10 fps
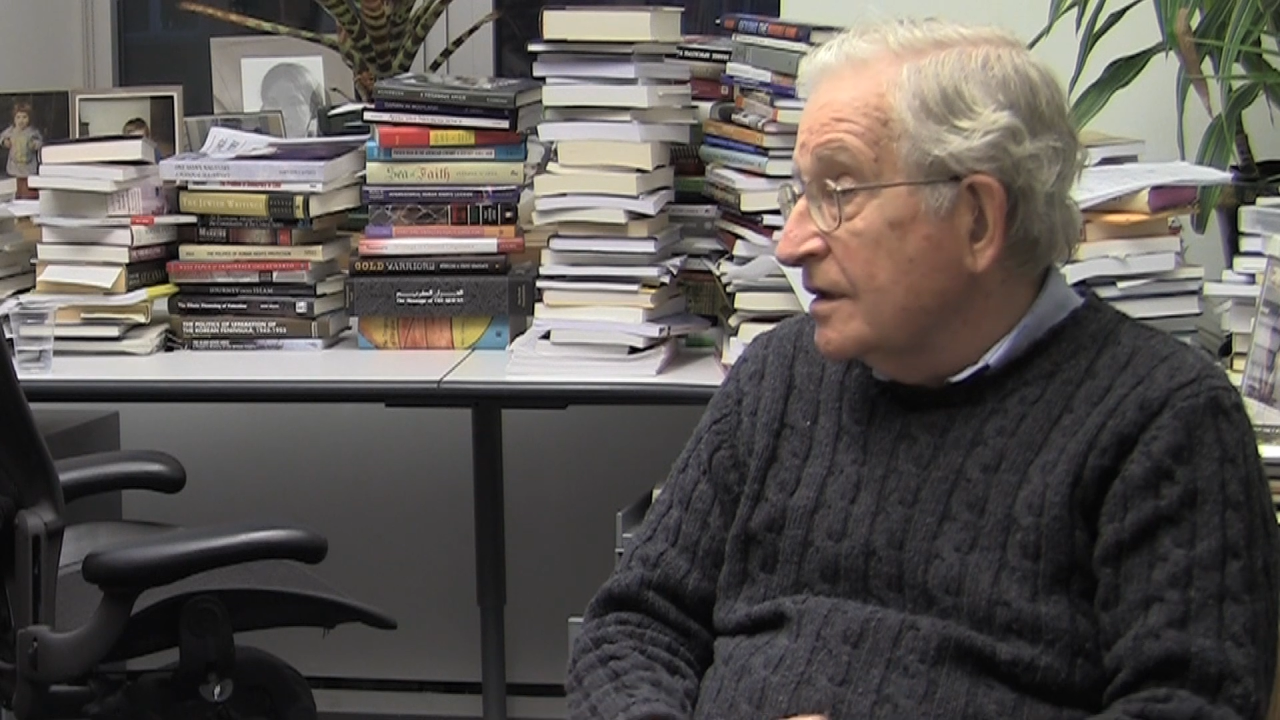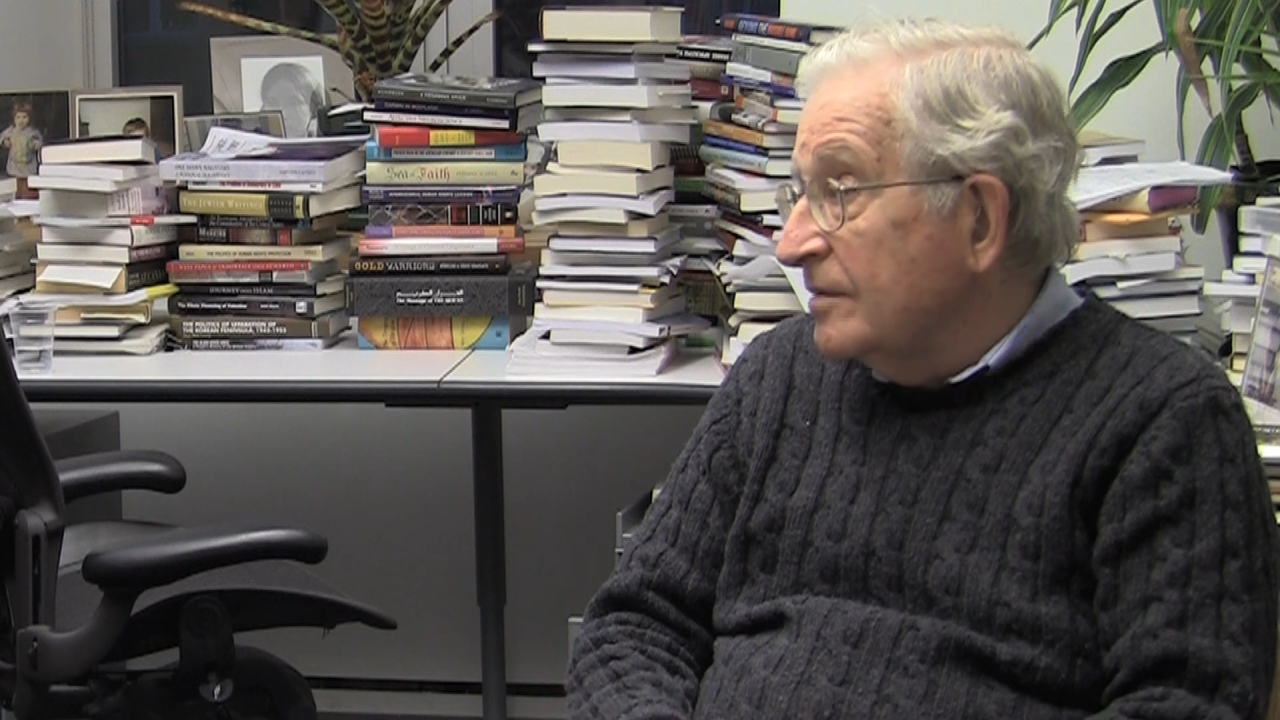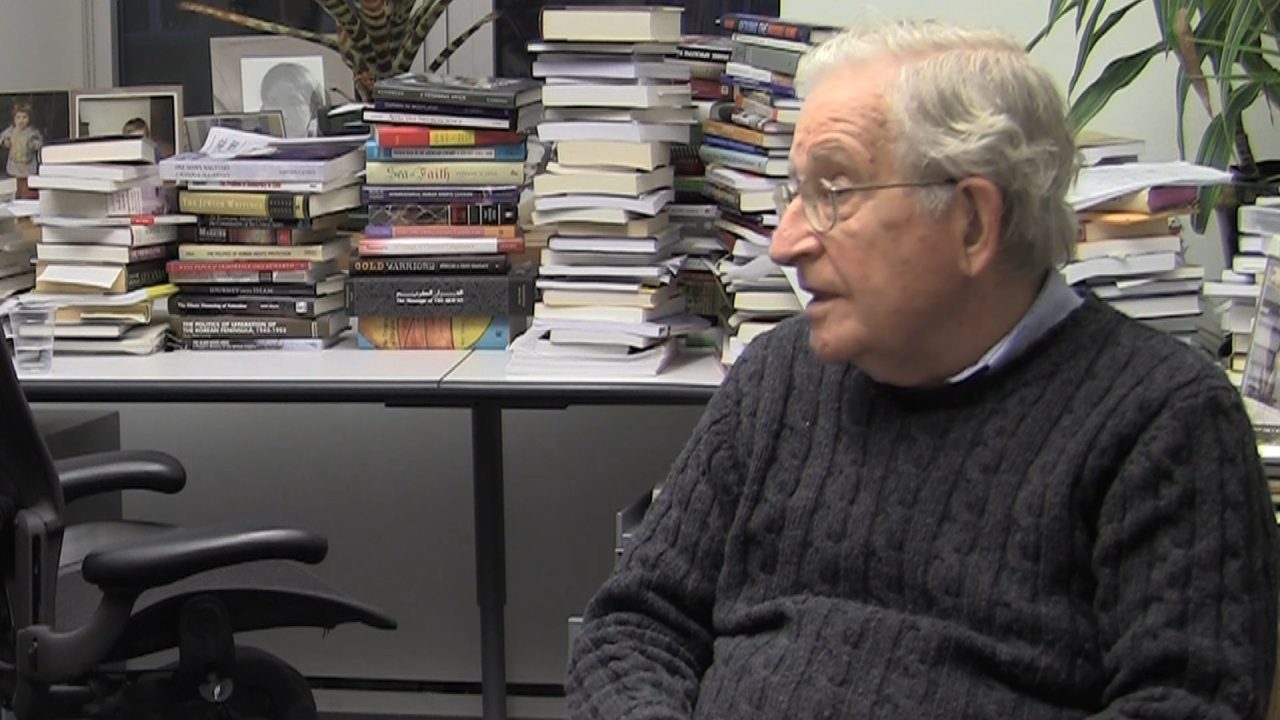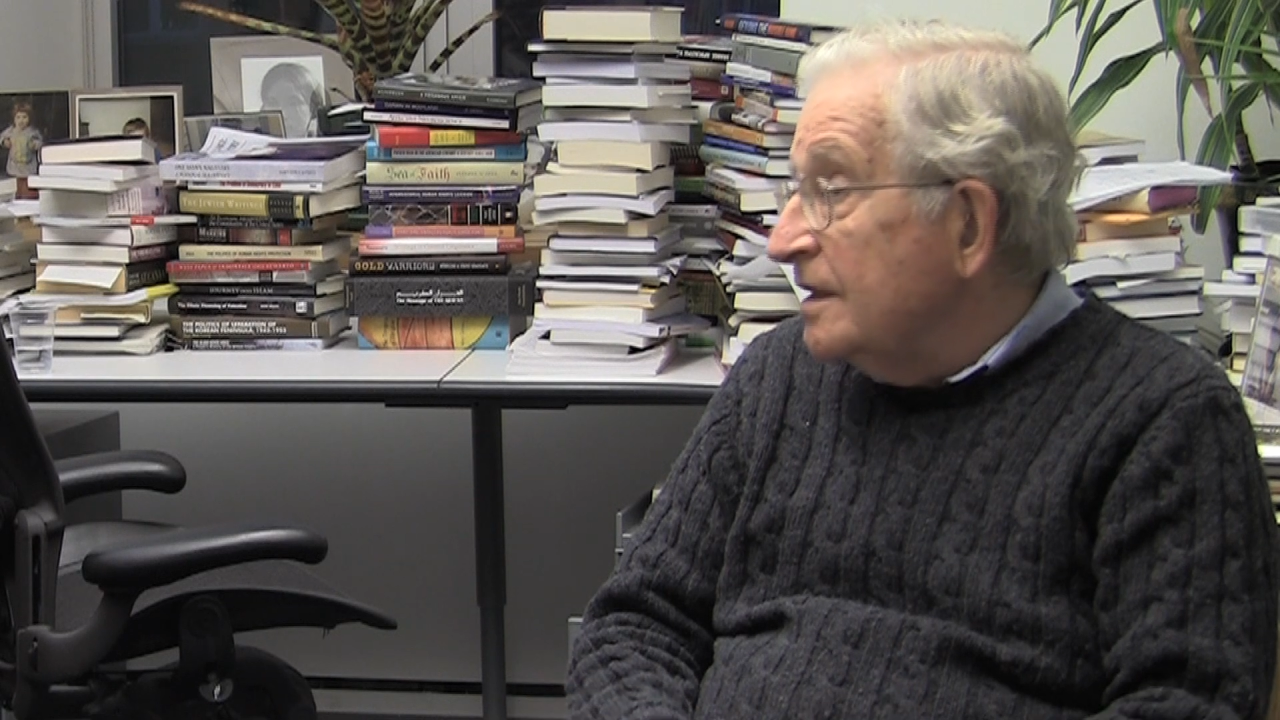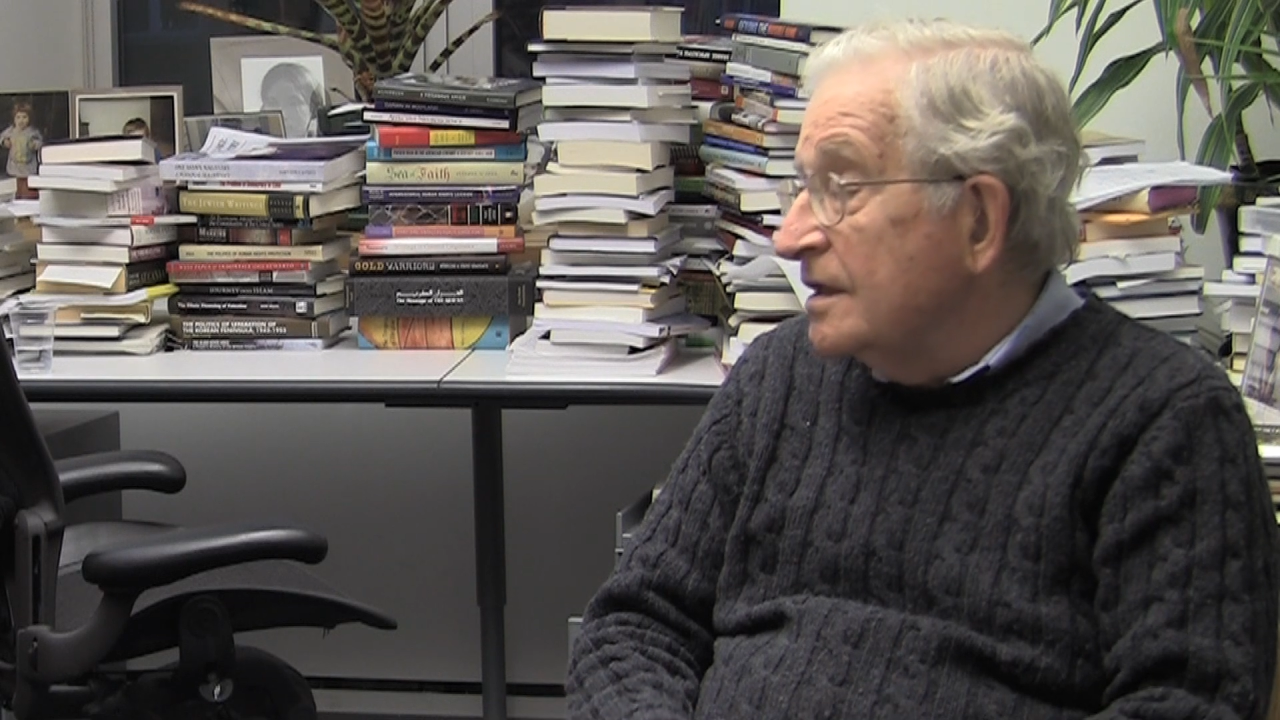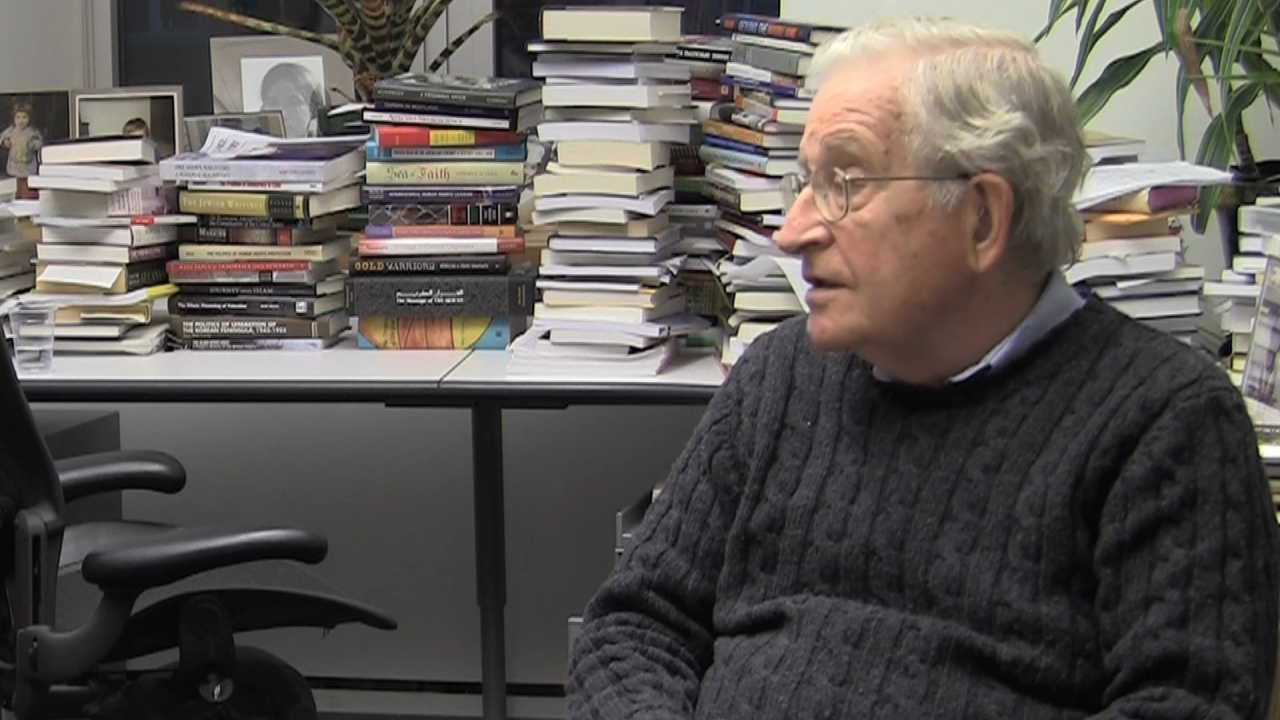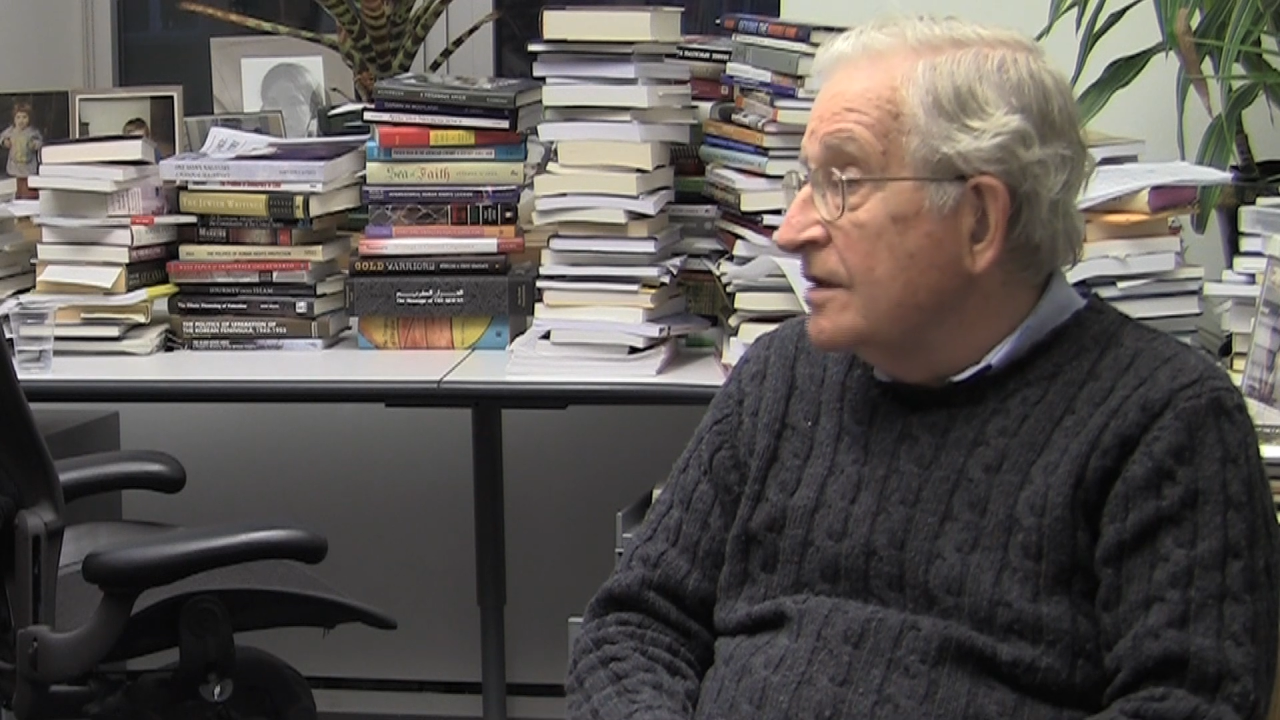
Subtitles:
could be that